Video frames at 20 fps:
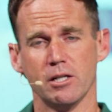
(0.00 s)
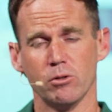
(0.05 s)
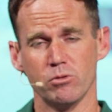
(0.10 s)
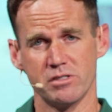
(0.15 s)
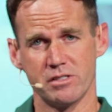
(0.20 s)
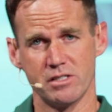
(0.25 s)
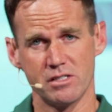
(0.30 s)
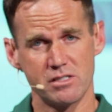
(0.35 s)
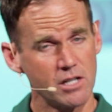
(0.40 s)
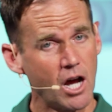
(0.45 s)
he
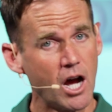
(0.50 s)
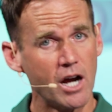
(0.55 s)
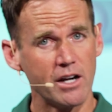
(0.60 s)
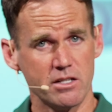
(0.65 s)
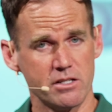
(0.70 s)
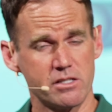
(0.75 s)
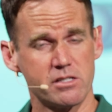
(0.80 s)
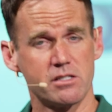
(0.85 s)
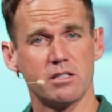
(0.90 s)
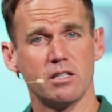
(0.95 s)
was
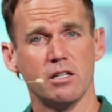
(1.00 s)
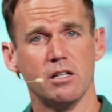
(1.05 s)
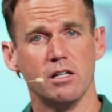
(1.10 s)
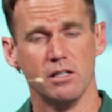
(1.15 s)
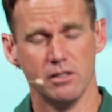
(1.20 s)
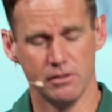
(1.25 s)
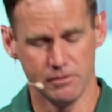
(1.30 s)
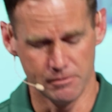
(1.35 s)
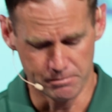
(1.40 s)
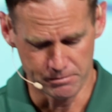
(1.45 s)
dishonest
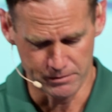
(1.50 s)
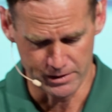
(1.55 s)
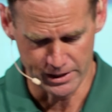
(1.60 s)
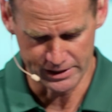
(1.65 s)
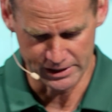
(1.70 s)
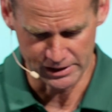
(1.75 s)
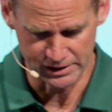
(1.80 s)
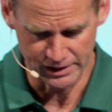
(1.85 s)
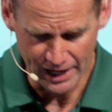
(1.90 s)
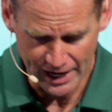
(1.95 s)

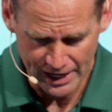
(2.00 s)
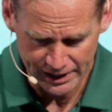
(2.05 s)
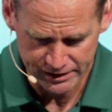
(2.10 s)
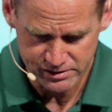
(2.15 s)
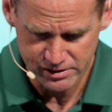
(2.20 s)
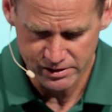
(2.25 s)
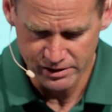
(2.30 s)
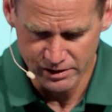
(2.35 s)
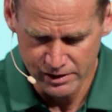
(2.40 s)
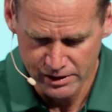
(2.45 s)
and he
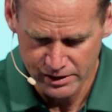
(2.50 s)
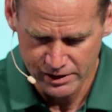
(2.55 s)
lacked